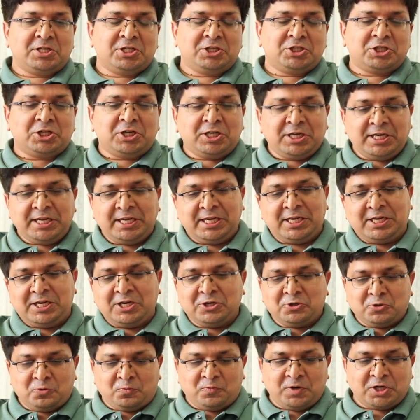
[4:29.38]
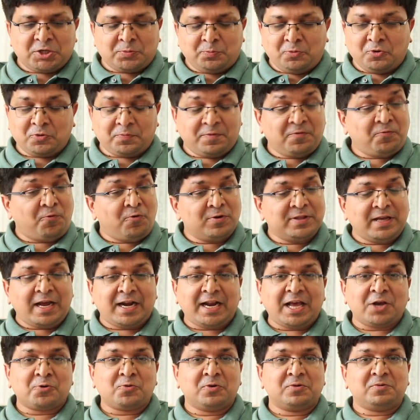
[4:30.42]
journey into Wishbook. Before
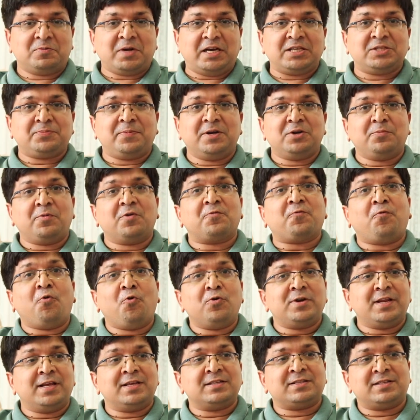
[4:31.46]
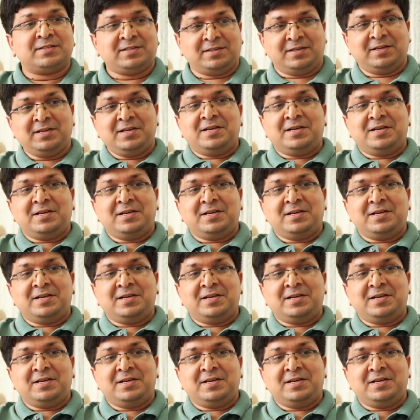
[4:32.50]
that, I spent about 4 years